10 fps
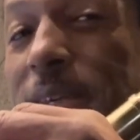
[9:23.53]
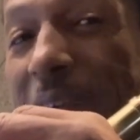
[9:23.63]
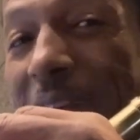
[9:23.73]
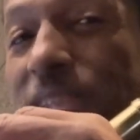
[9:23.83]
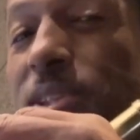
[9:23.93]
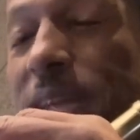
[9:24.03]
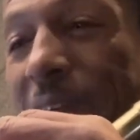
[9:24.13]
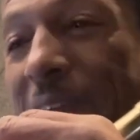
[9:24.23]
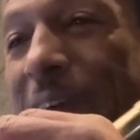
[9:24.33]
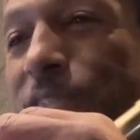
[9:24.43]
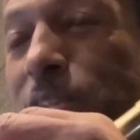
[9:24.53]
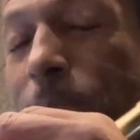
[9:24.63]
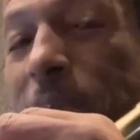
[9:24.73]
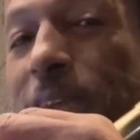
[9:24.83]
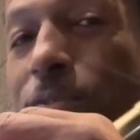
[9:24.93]
actually have to
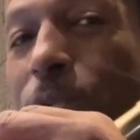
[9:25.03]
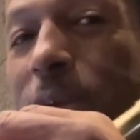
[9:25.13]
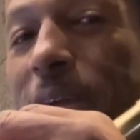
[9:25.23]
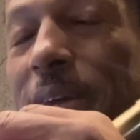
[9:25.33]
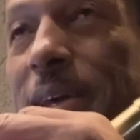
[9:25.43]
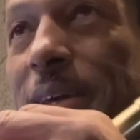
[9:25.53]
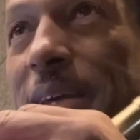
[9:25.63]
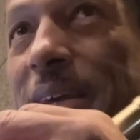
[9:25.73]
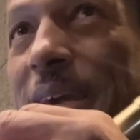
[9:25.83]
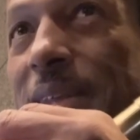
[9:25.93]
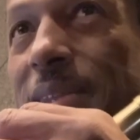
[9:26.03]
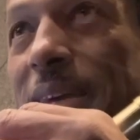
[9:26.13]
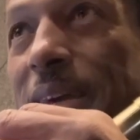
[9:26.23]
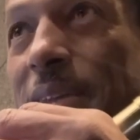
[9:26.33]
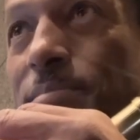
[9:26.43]
pay for it. And
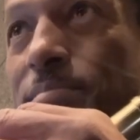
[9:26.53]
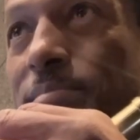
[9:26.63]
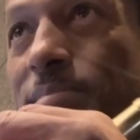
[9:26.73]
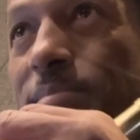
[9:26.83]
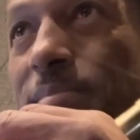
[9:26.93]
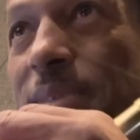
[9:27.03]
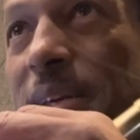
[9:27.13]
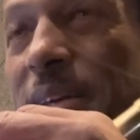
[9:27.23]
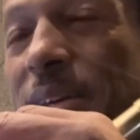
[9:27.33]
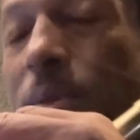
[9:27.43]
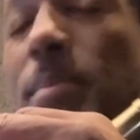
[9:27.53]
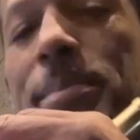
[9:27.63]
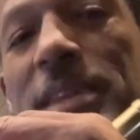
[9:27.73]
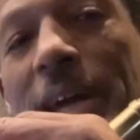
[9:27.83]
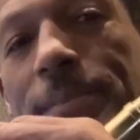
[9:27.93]
then, well,
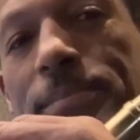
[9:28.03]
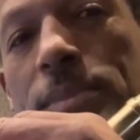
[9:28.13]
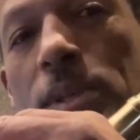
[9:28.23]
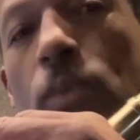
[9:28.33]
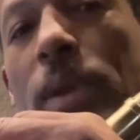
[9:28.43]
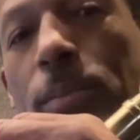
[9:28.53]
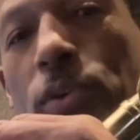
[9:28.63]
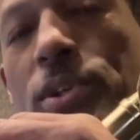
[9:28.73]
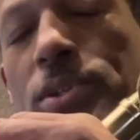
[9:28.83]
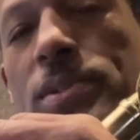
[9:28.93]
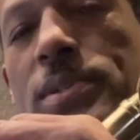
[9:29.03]
maybe not. What I'm going to do is